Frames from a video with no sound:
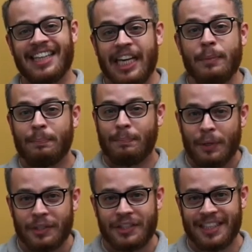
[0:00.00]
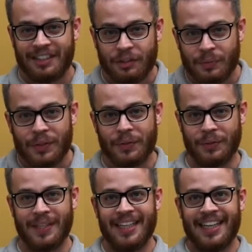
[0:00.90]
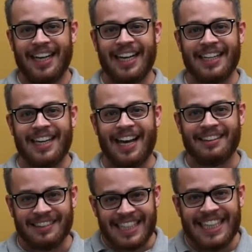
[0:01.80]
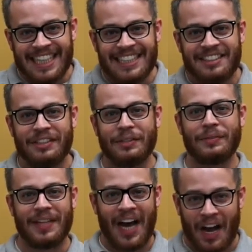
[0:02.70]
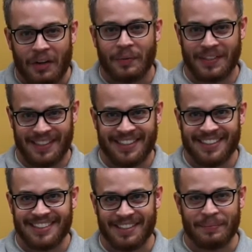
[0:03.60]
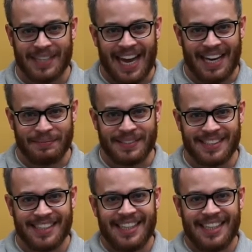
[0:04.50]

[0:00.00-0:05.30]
Keep pushing through and lean into the awkward sometimes.